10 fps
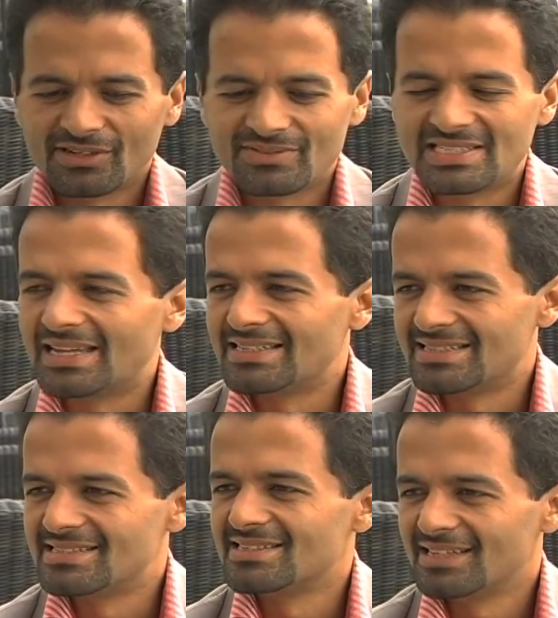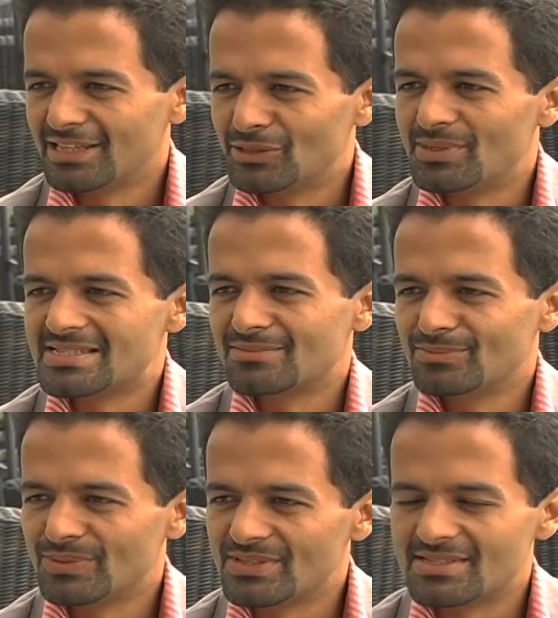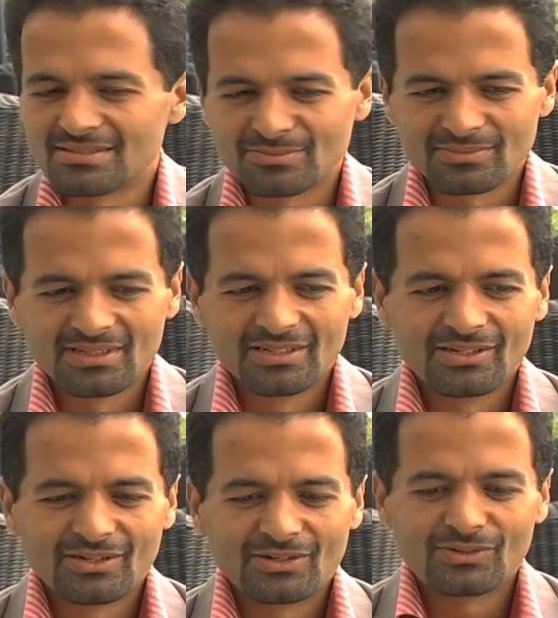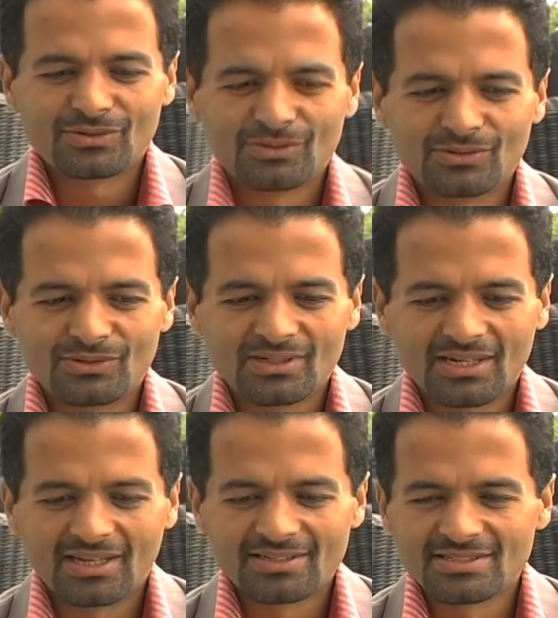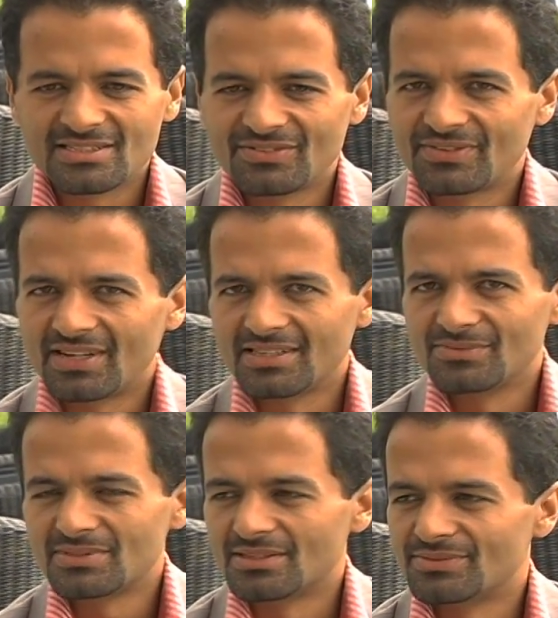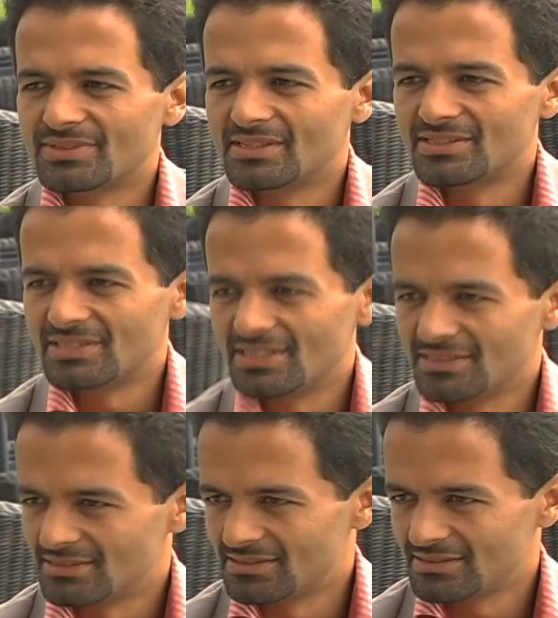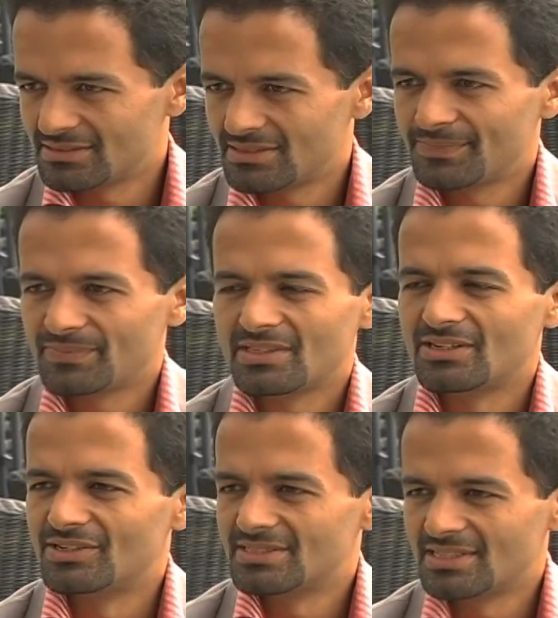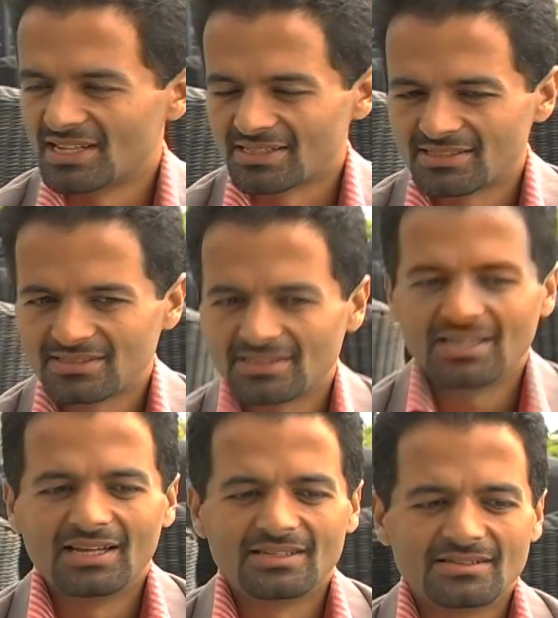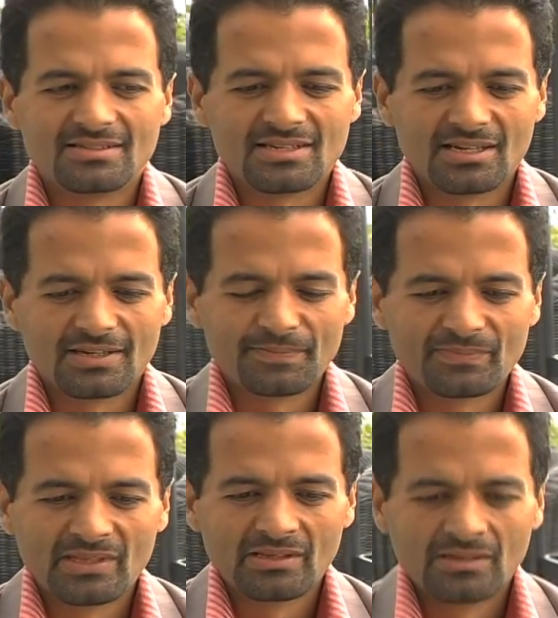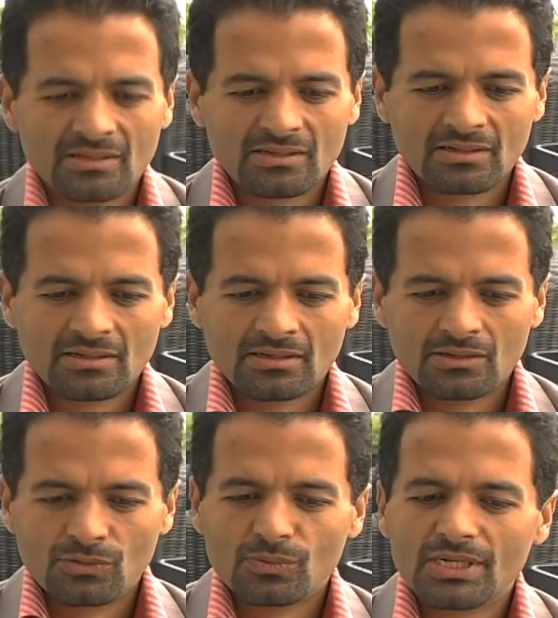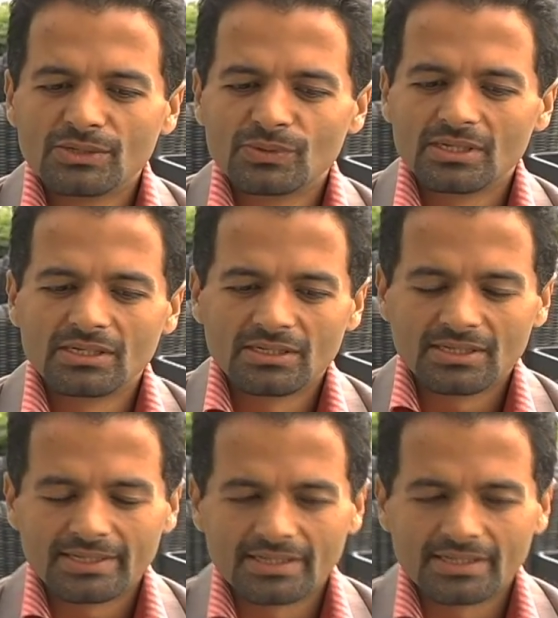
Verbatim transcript: of deities in Hinduism, Buddhism, who identify themselves third genders, third sex. And when we